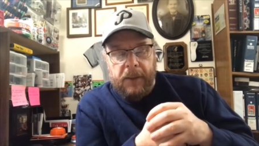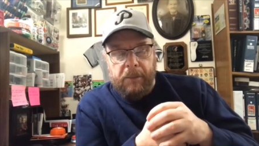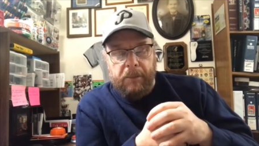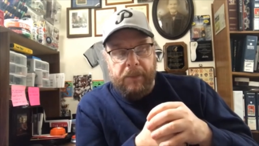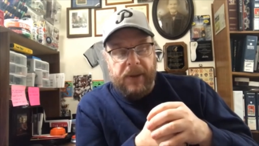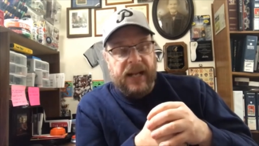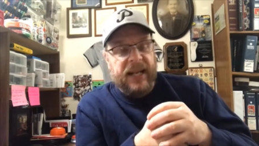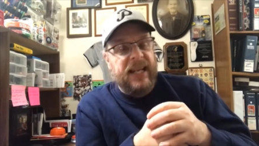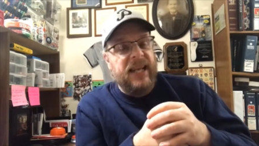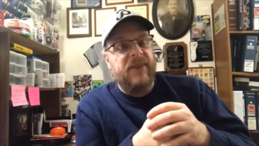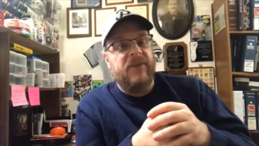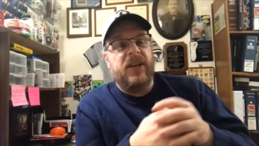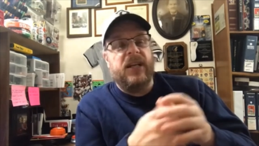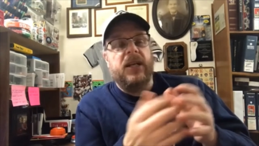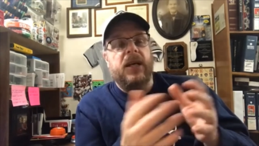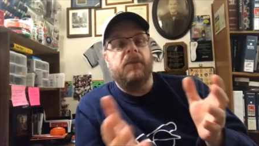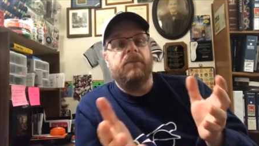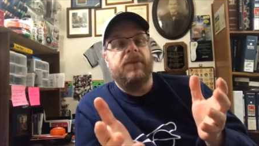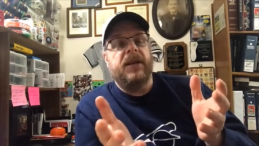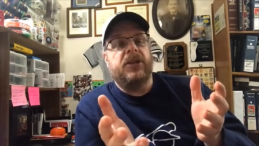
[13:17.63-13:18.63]
But even
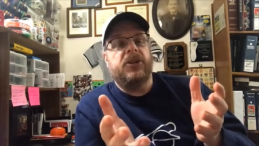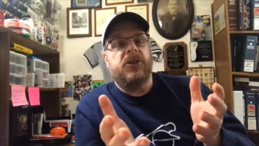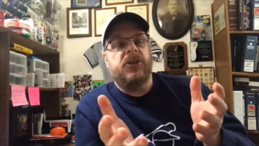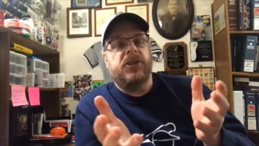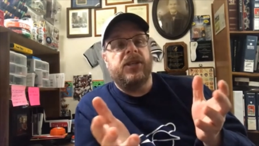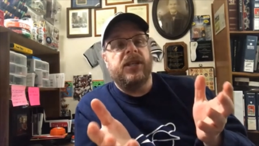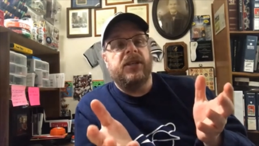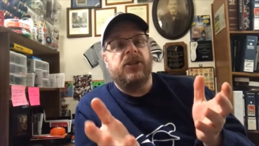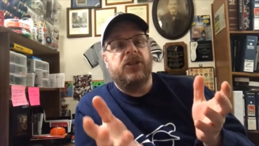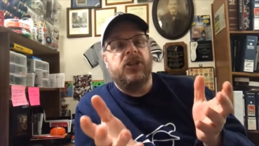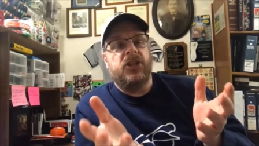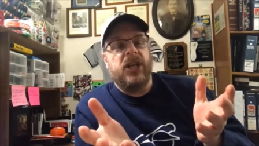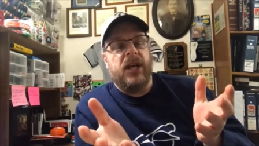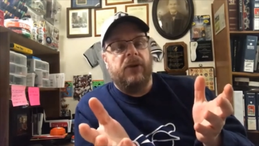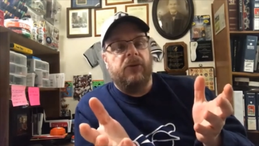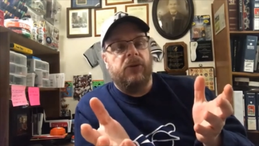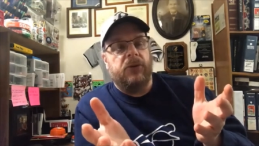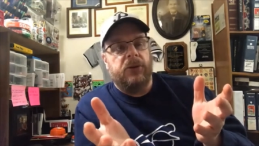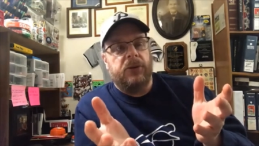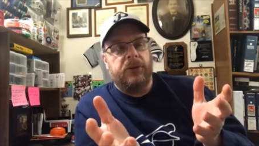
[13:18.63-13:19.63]
young pitchers in
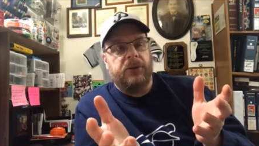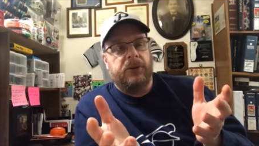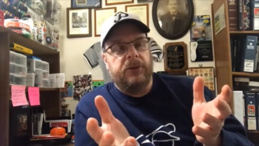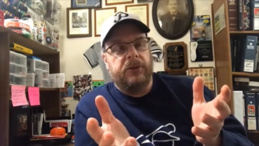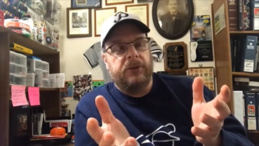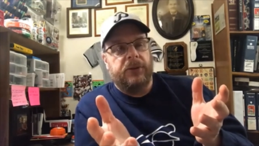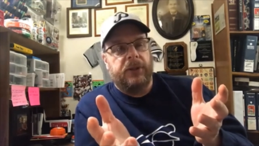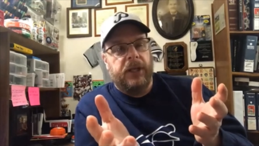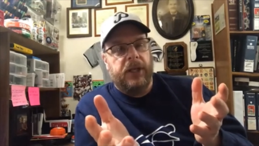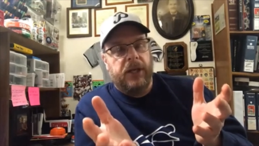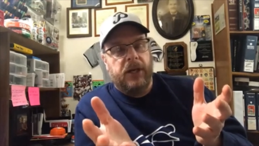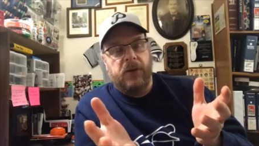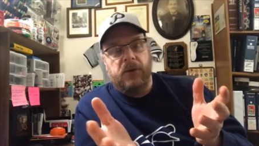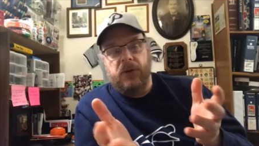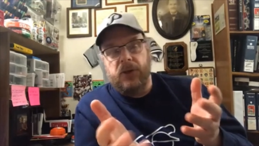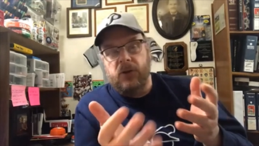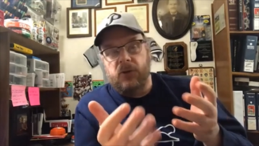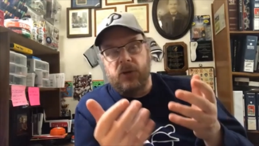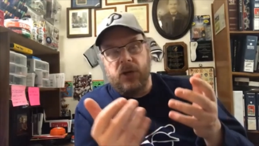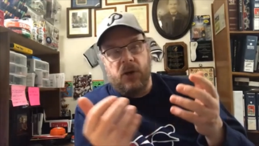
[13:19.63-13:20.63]
general, you know,
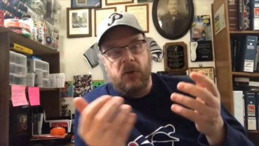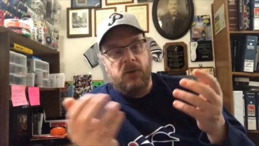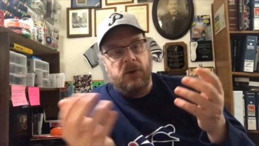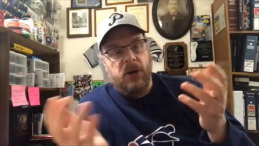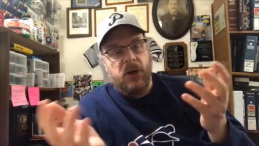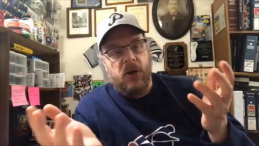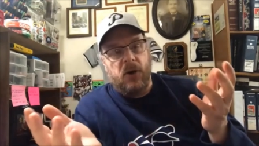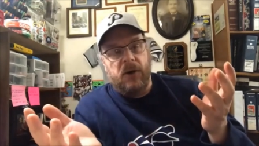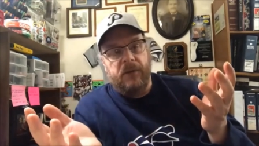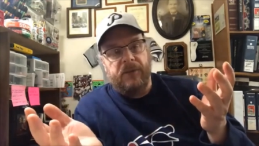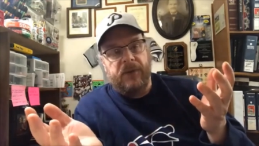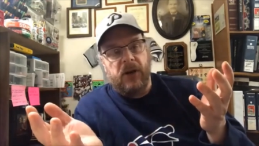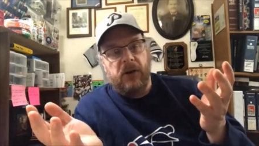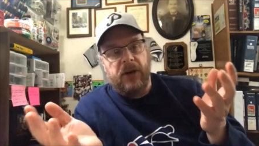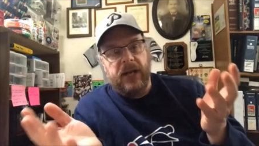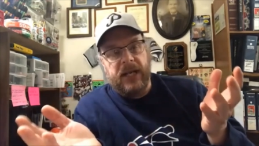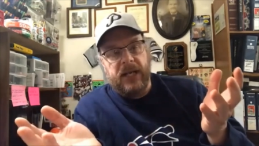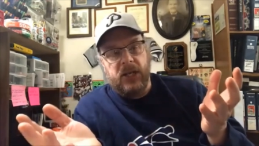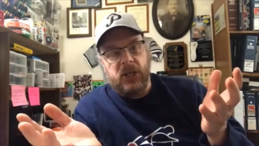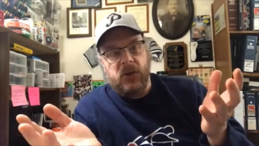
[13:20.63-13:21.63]
you don't know if they're
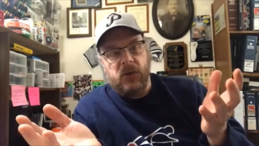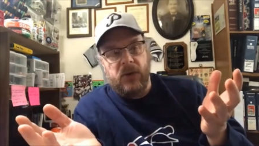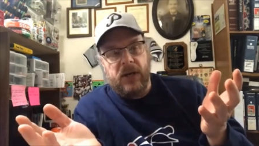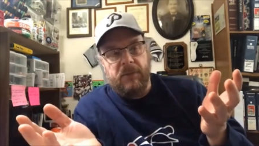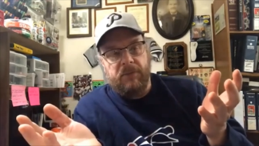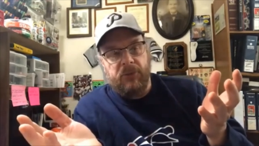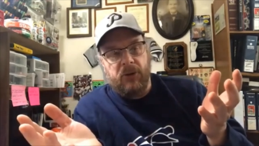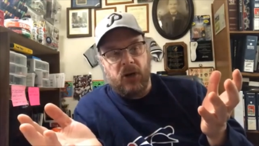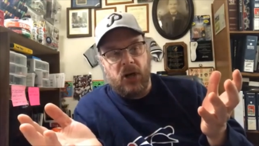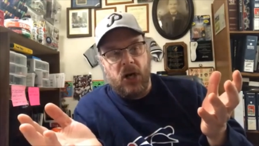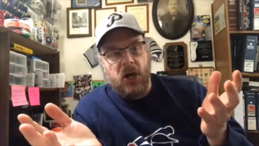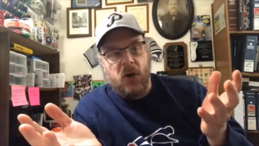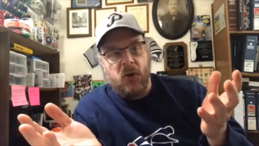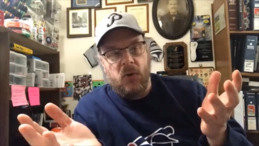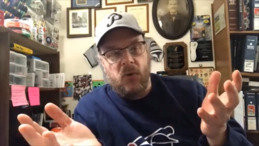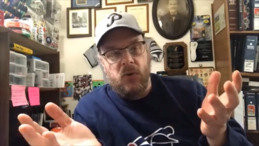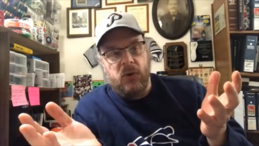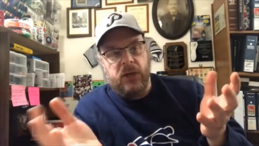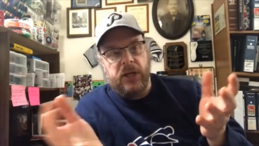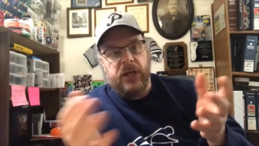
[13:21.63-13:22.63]
injury
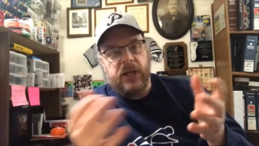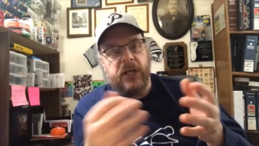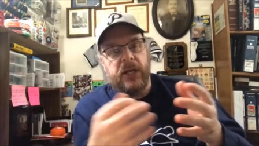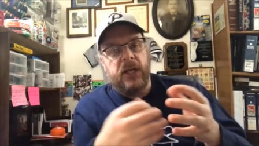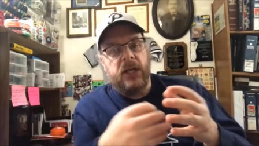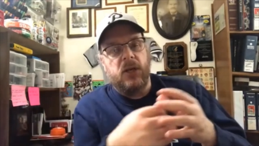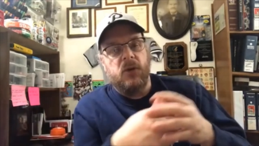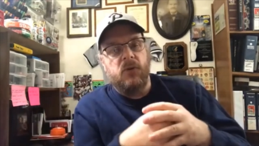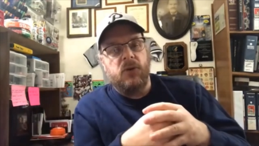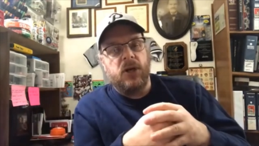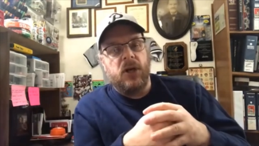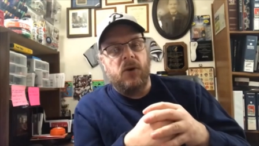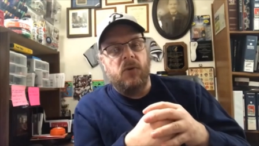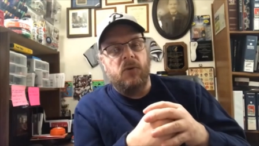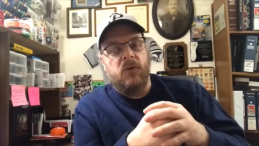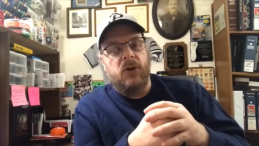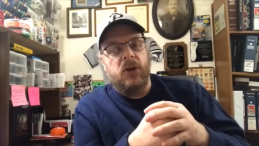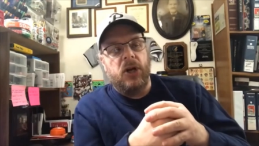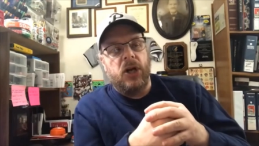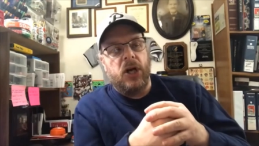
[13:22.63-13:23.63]
prone. You
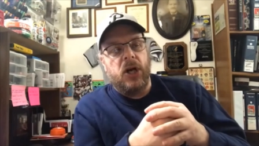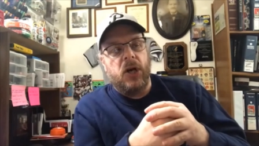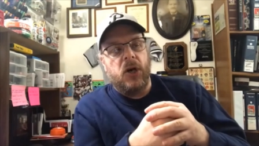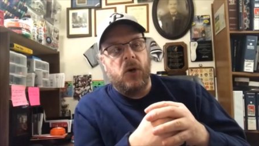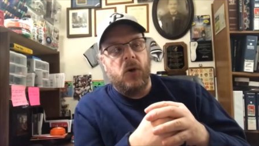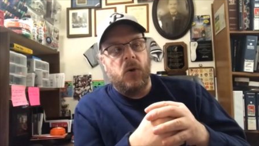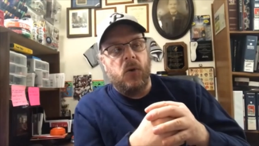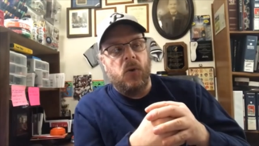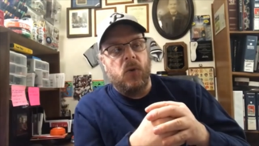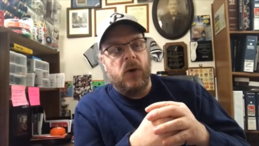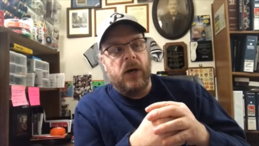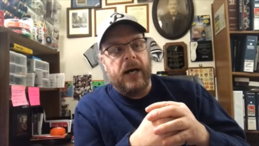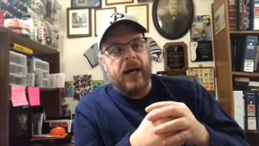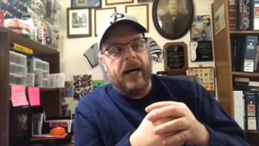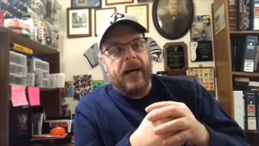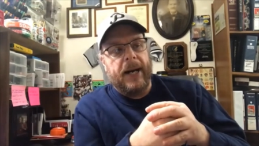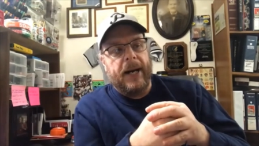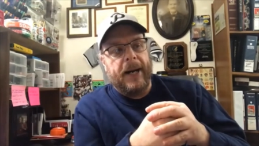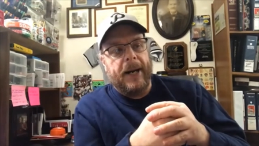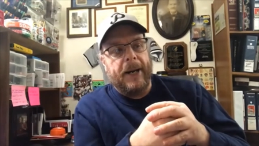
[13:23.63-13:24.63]
don't know,
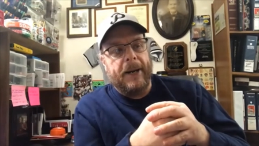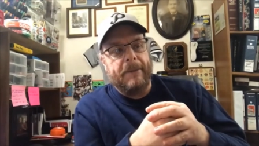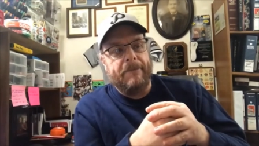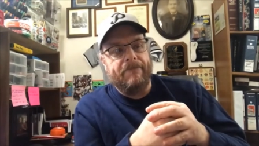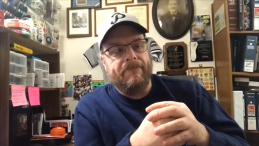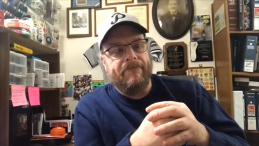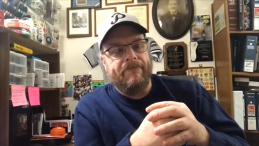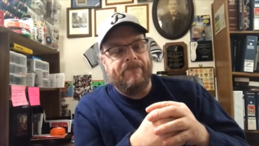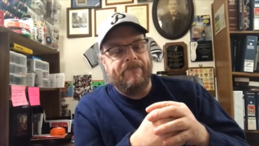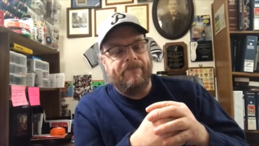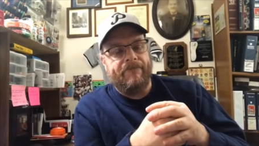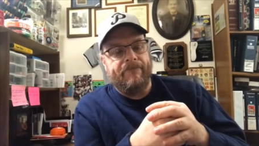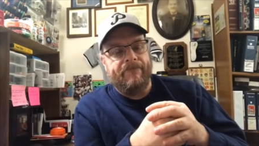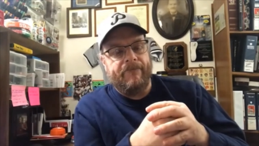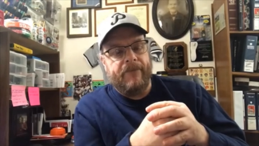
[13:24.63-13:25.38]
um,